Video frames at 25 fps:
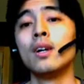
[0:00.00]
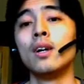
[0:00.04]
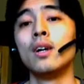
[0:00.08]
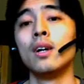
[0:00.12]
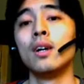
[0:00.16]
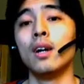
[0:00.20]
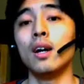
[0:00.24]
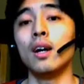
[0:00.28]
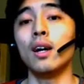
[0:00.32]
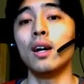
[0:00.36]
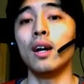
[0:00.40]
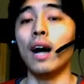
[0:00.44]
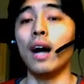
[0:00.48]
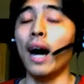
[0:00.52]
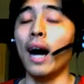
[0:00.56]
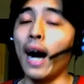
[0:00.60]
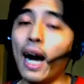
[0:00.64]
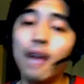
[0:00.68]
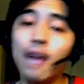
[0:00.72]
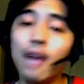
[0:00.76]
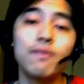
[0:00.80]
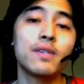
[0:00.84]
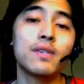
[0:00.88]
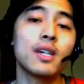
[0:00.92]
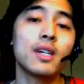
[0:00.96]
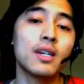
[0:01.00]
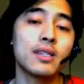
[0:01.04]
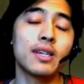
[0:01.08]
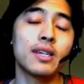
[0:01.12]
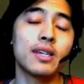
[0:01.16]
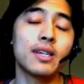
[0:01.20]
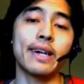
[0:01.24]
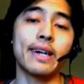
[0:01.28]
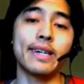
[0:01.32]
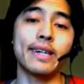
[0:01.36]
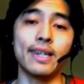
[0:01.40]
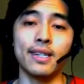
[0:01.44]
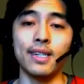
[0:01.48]
Uh, Ivan on
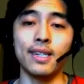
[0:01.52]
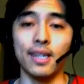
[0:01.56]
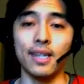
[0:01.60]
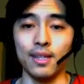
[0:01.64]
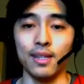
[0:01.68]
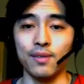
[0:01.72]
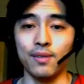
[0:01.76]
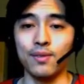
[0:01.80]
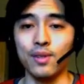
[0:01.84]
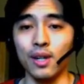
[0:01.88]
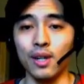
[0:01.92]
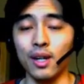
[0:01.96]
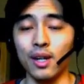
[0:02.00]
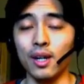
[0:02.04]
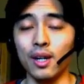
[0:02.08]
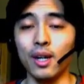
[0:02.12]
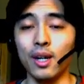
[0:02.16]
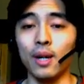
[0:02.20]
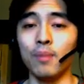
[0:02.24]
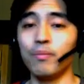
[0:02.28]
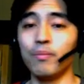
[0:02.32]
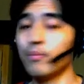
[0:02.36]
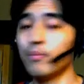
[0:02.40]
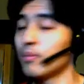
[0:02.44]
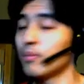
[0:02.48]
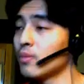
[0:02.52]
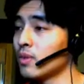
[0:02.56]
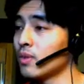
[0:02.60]
Tech again. Um,